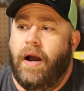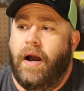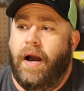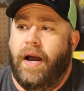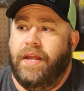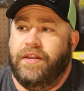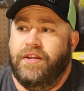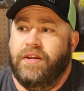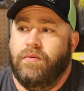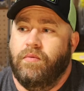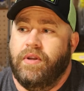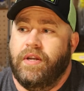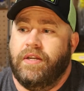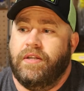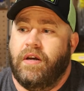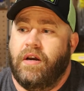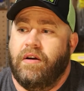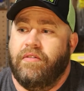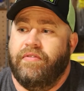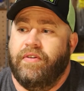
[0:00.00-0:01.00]
I did want to
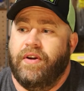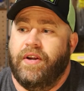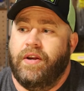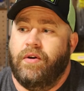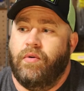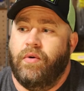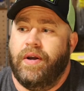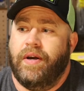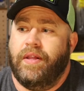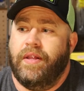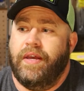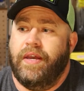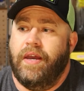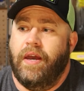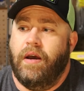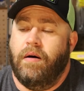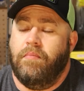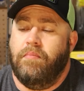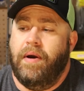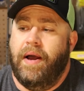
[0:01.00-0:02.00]
talk very quickly
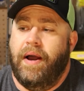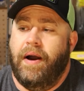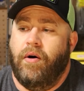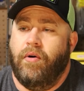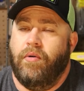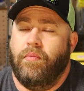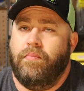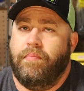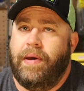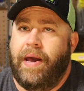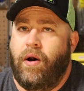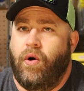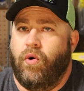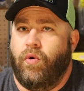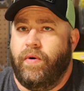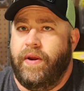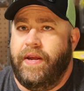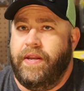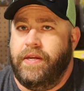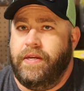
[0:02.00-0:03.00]
about power
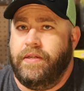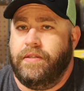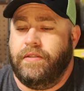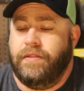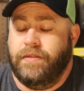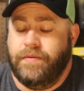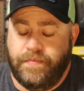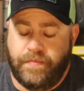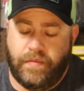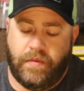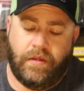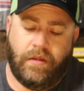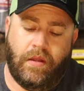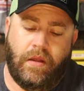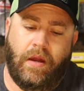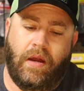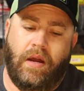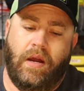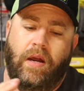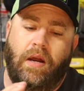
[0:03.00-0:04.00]
ratings.
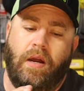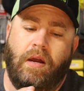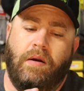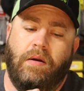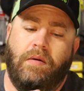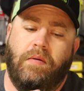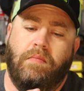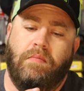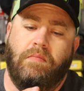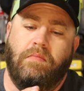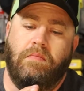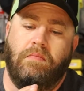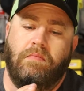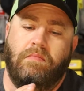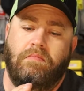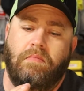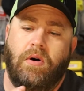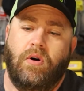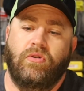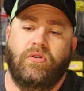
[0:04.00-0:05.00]

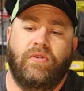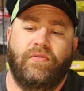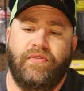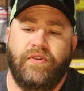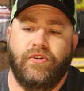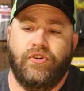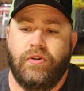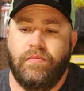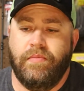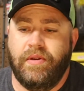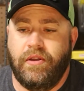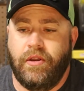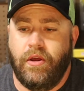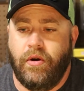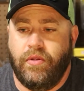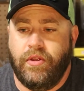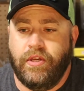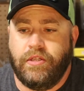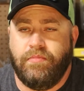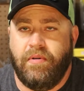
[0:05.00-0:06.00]
Most fishermen
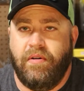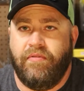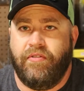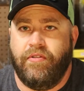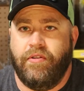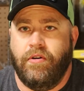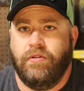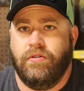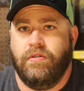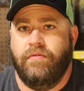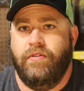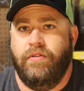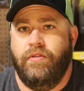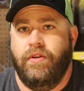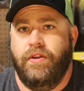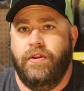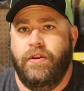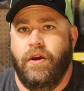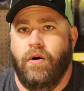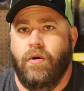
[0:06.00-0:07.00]
know this, but for those of you
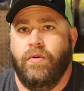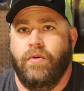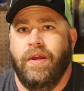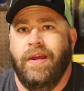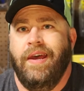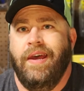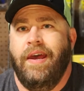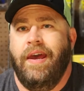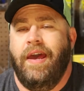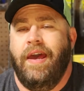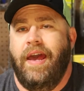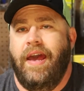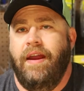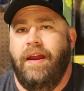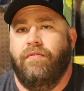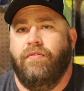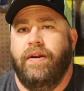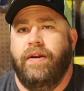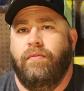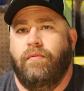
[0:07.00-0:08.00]
that don't,
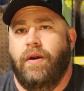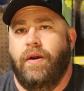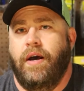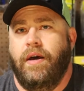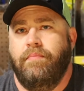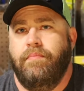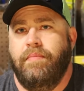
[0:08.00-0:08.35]
every rod